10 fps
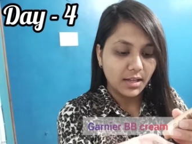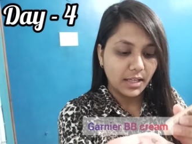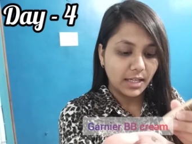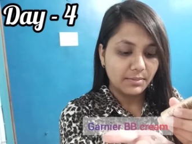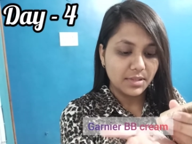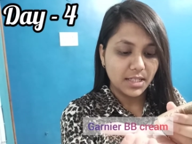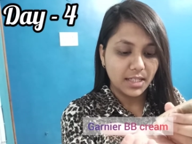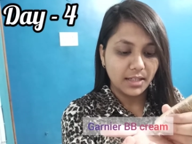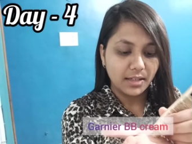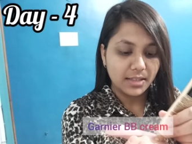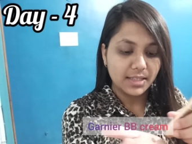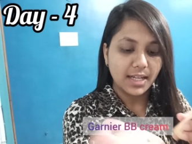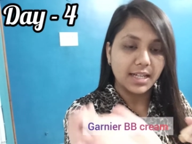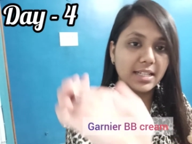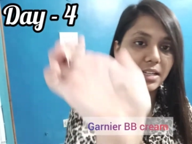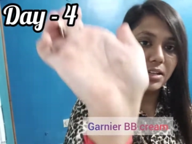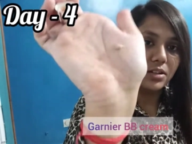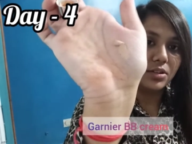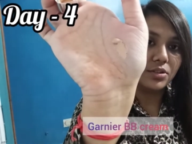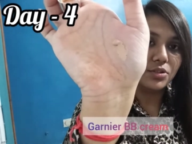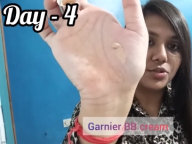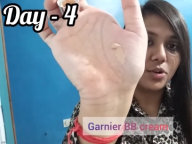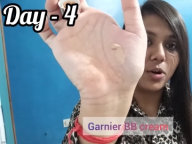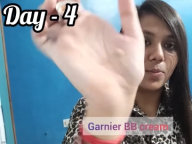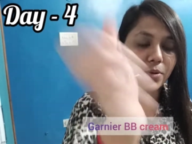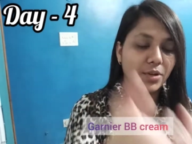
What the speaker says: I'm taking a tiny drop.